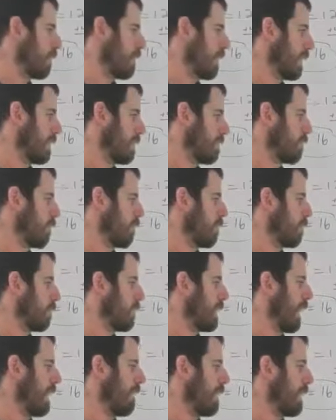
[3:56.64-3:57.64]
Okay, so
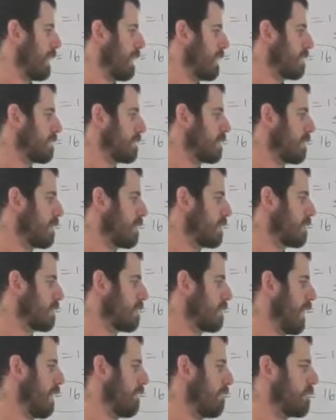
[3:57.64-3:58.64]
now I can see this
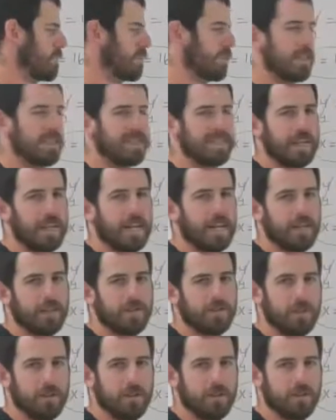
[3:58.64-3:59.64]
is obviously a
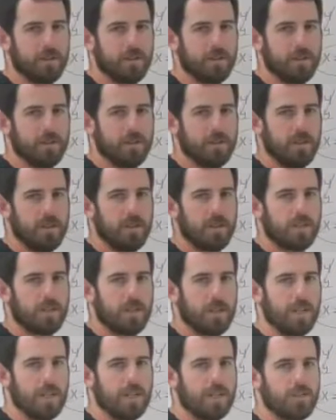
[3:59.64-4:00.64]
negative here,
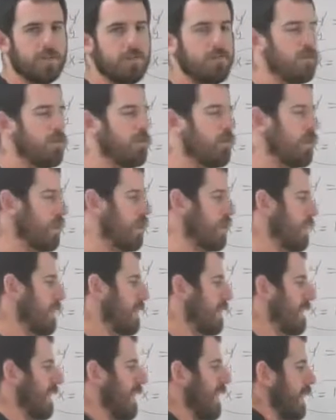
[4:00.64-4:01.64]
so I need to move it.
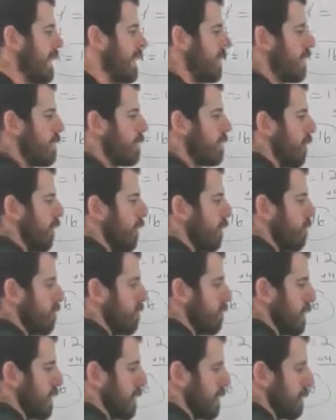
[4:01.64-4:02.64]
Again,
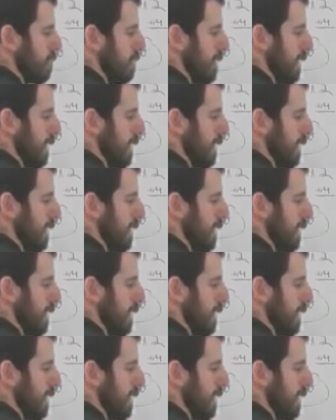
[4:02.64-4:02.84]
don't look at the